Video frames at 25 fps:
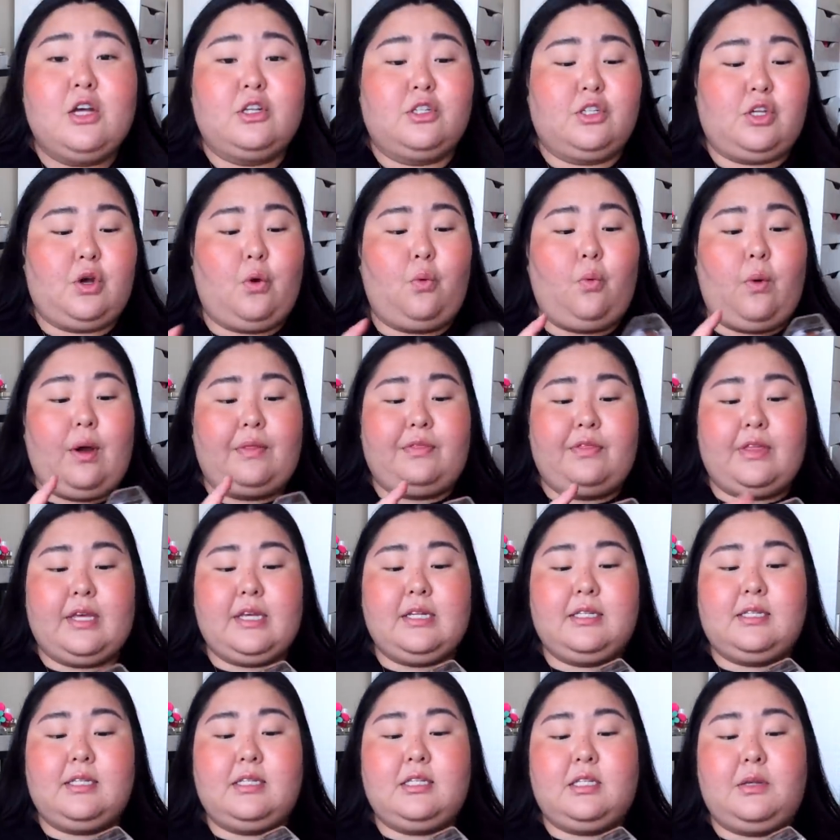So what
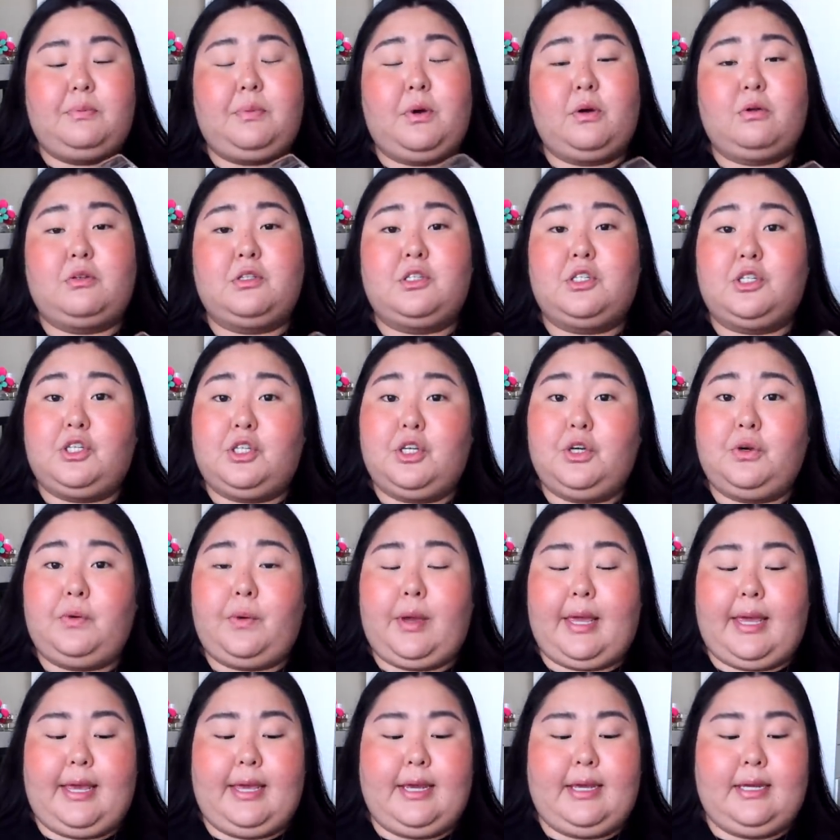this is supposed to do
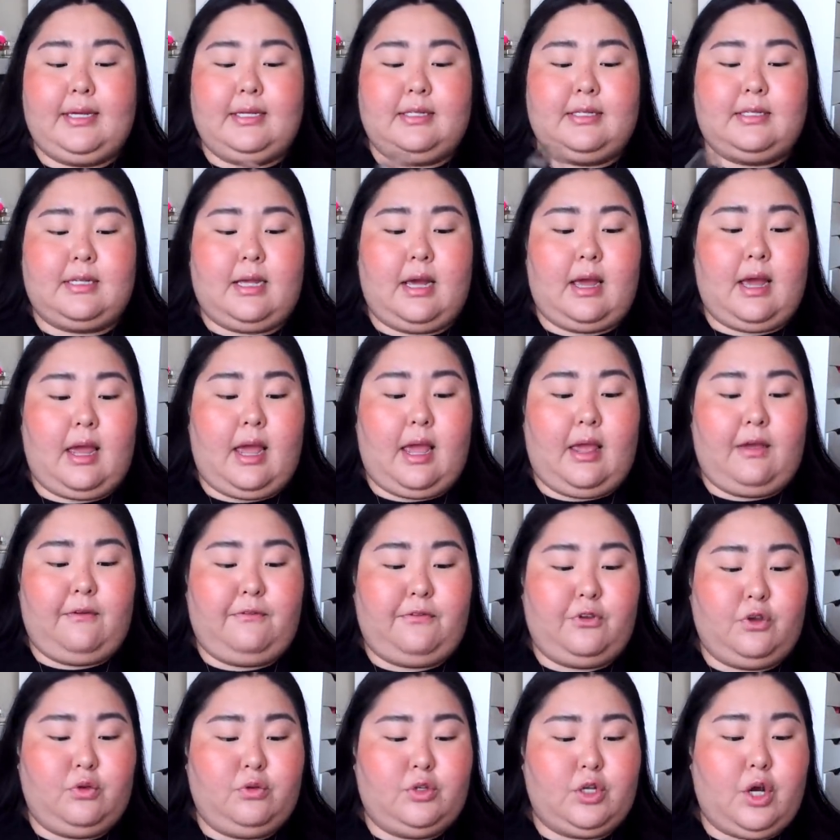is,
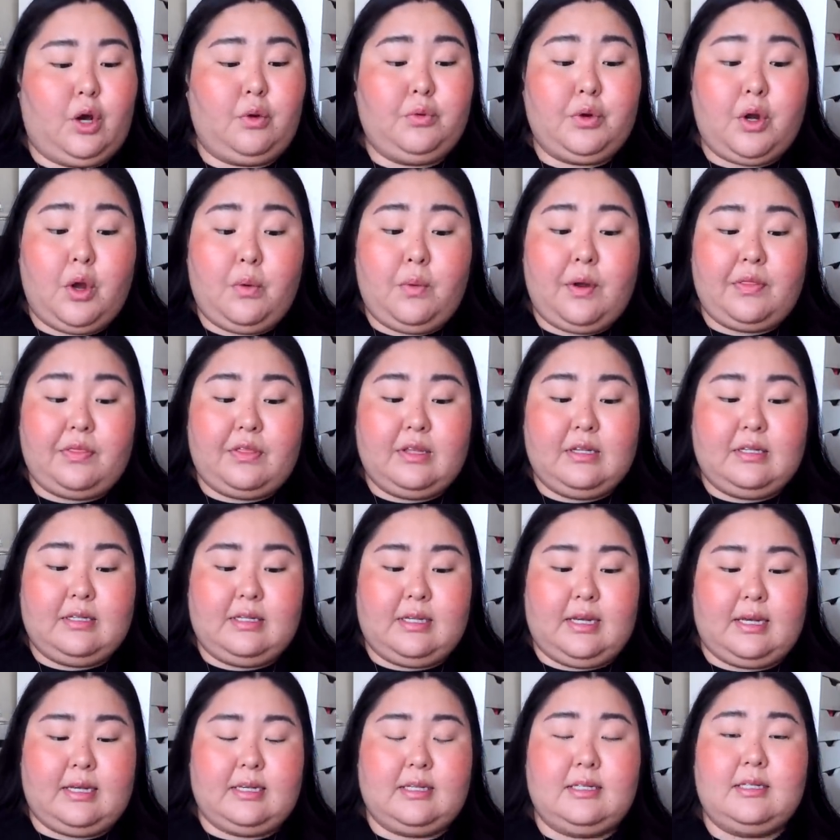if you don't know what this
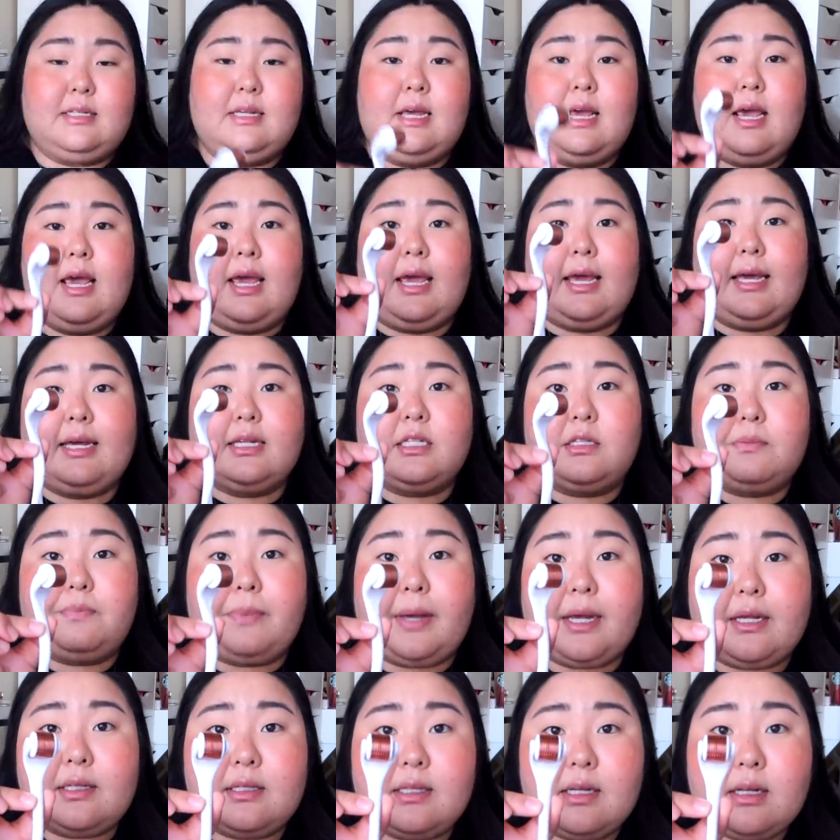is
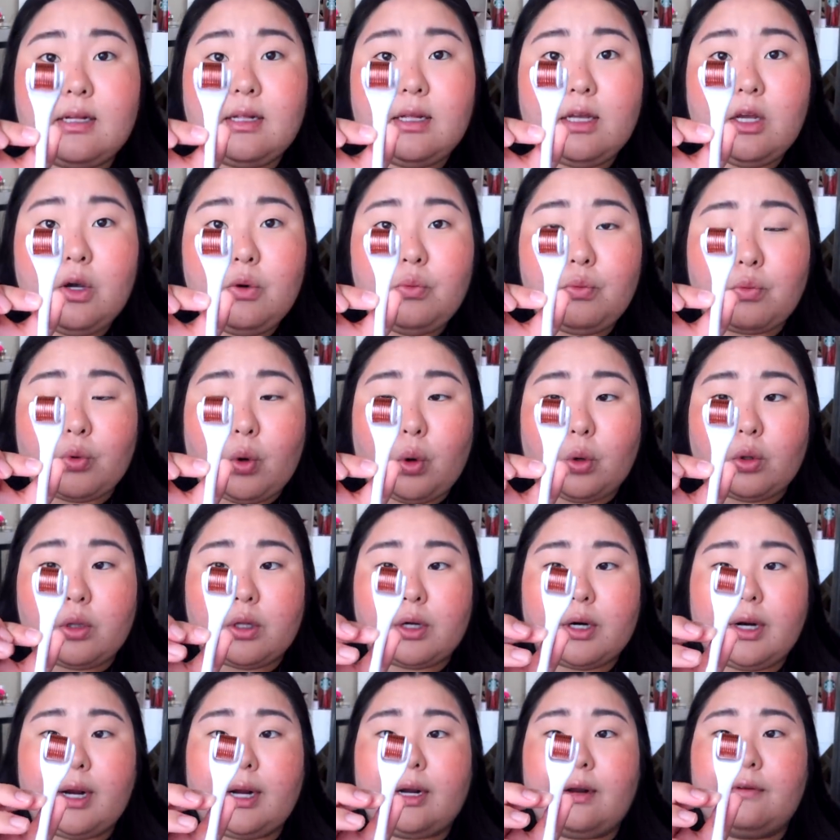basically a
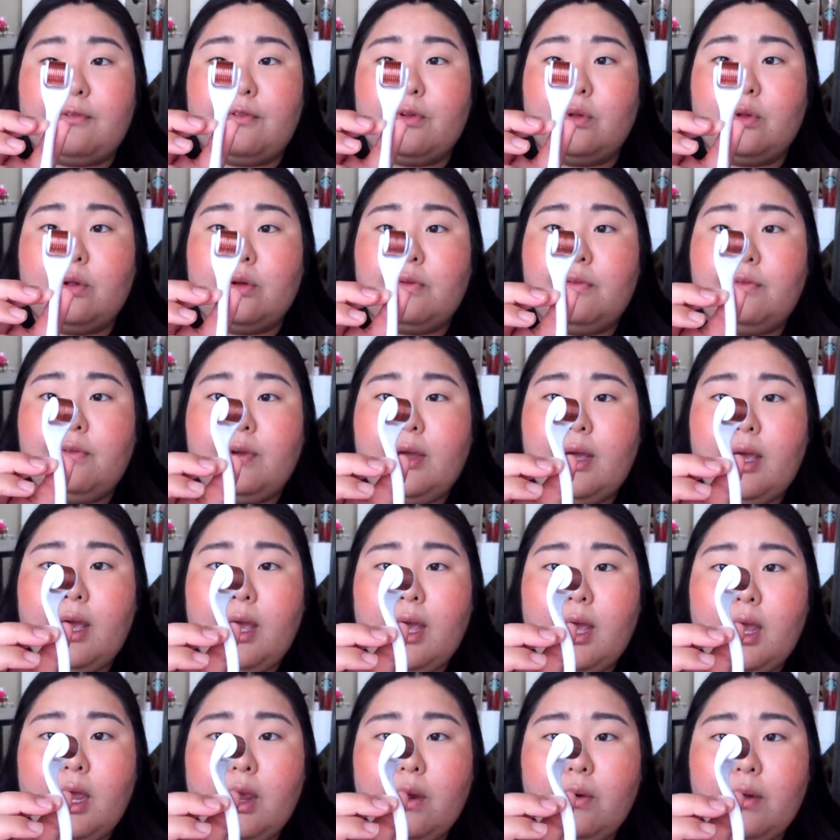roller. And if you look very
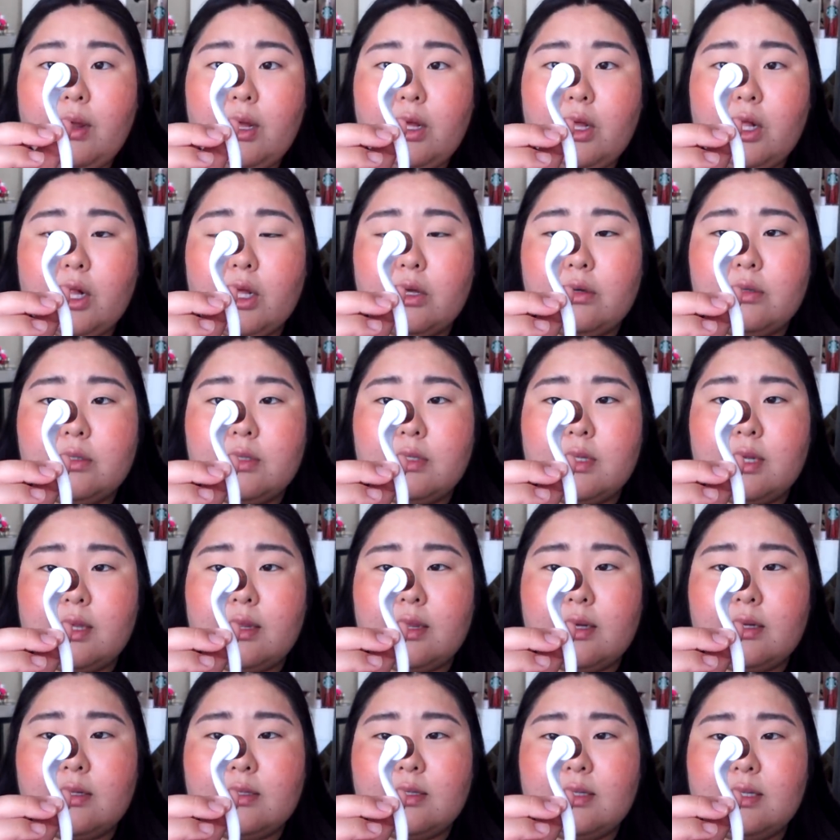closely,
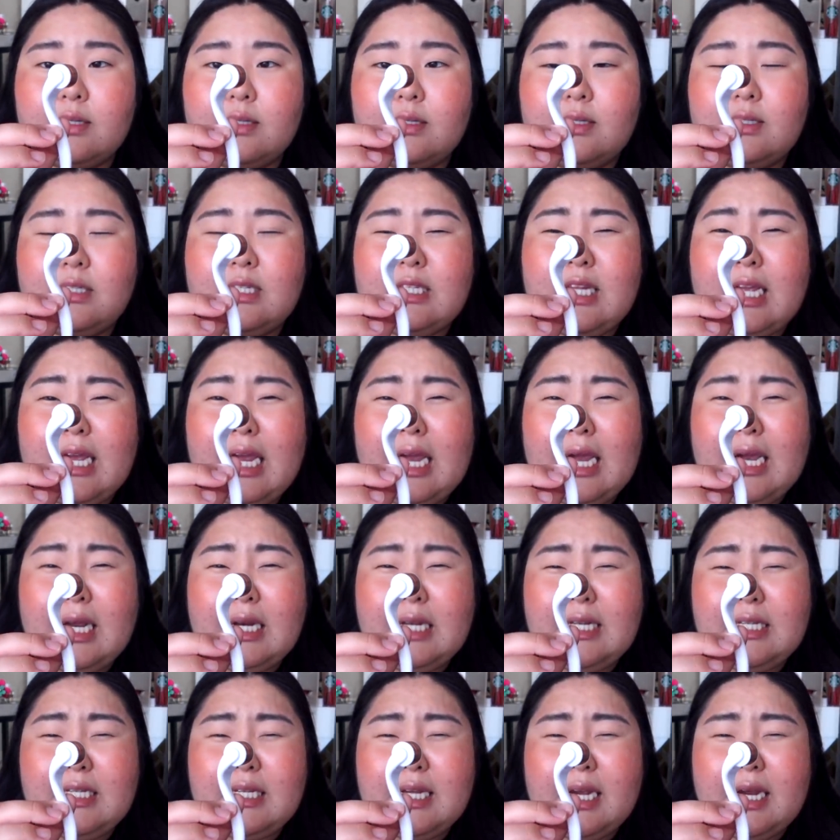there's these
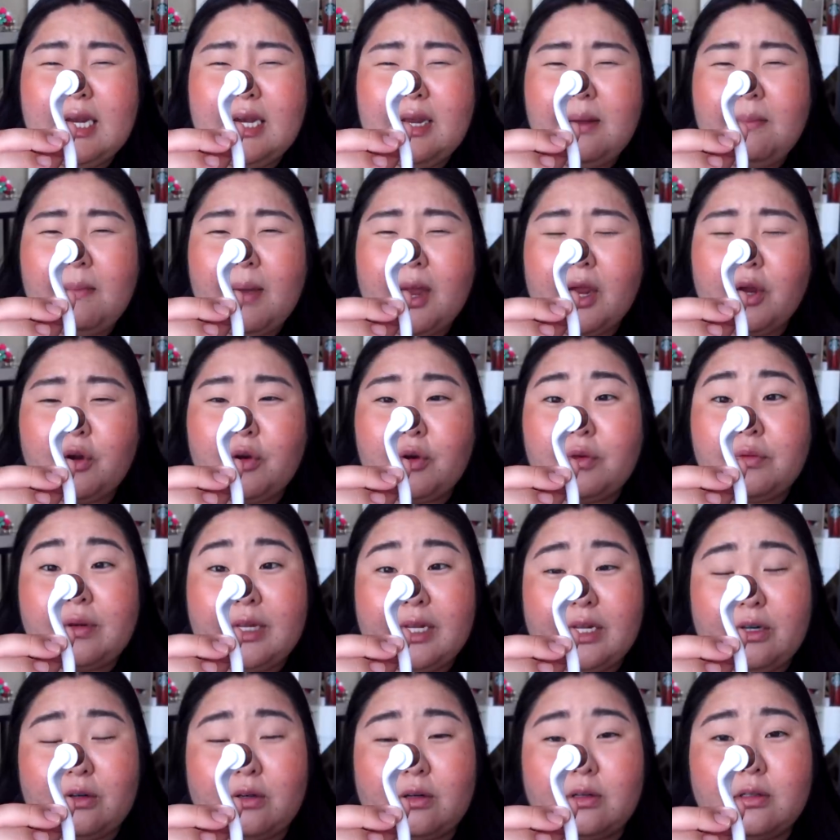tiny, tiny micro
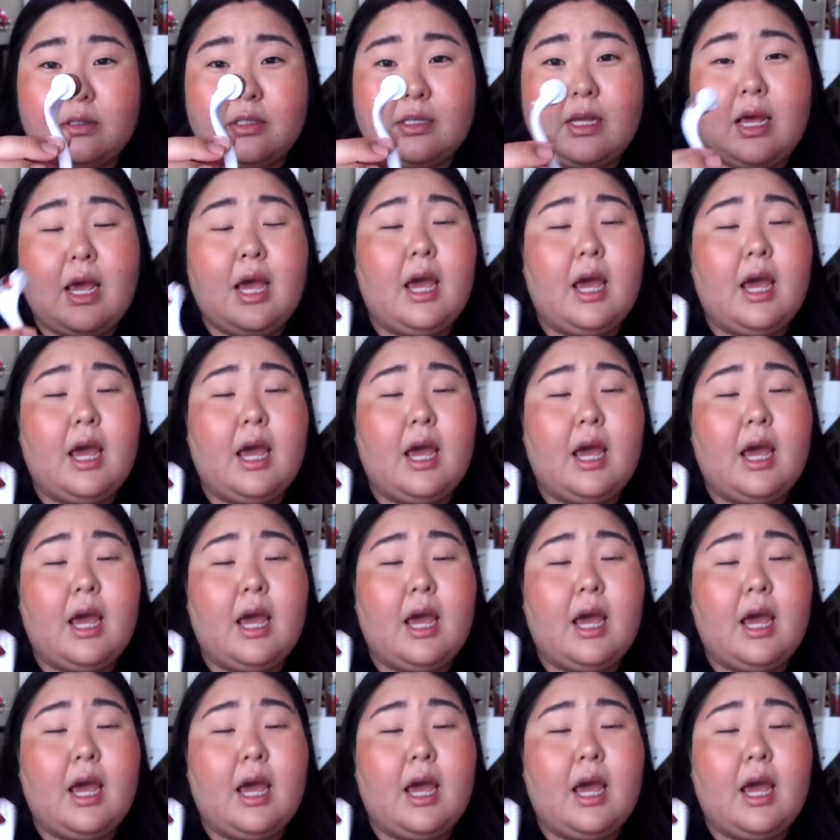needles.